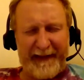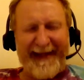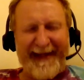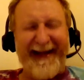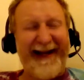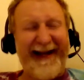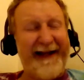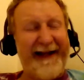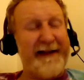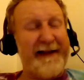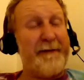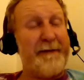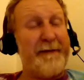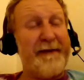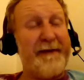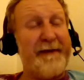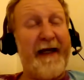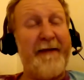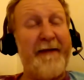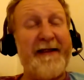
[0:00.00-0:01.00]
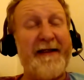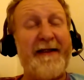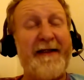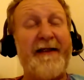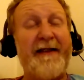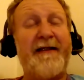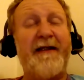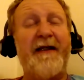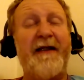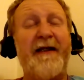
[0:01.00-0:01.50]
And sometimes it
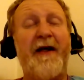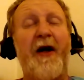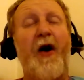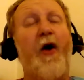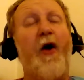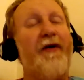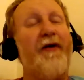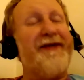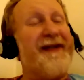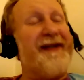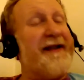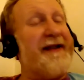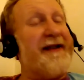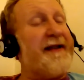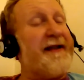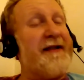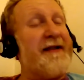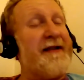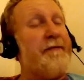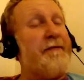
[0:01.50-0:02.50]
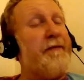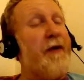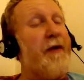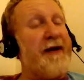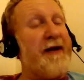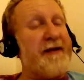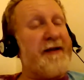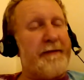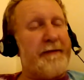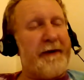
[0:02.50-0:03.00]
is, often it is
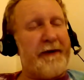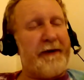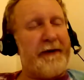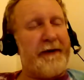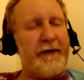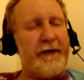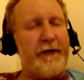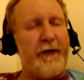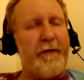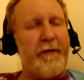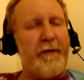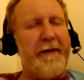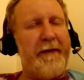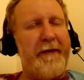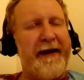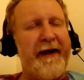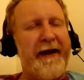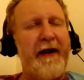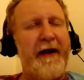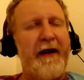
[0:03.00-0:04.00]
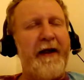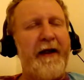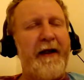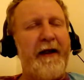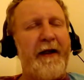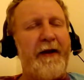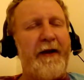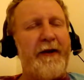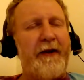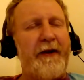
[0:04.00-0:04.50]
impossible to be,
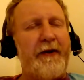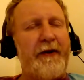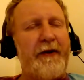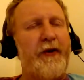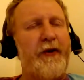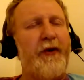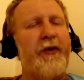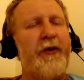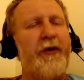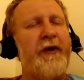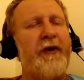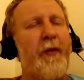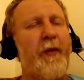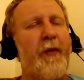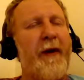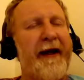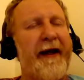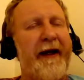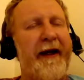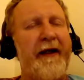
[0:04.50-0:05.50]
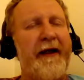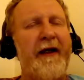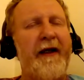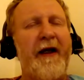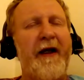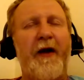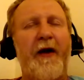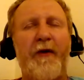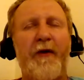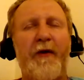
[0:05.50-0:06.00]
to do in a way
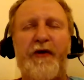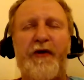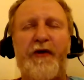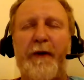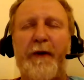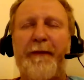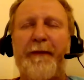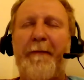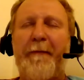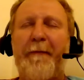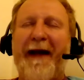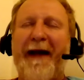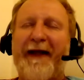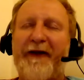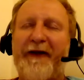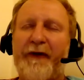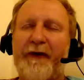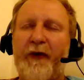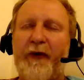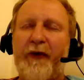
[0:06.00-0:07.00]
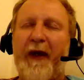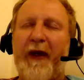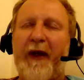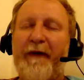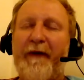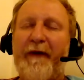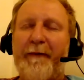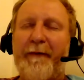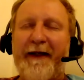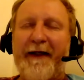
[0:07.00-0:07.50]
which will be better to
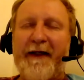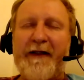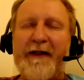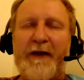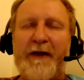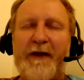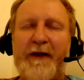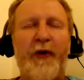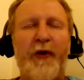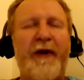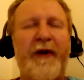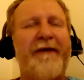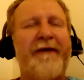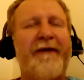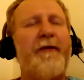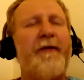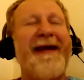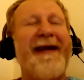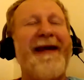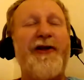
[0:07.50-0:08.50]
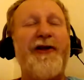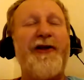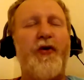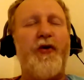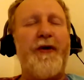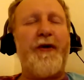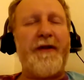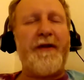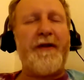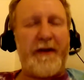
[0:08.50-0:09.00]
everybody. So you have to make
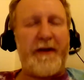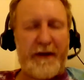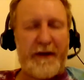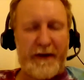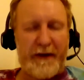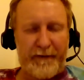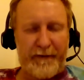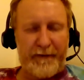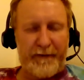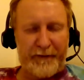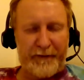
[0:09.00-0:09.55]
choices.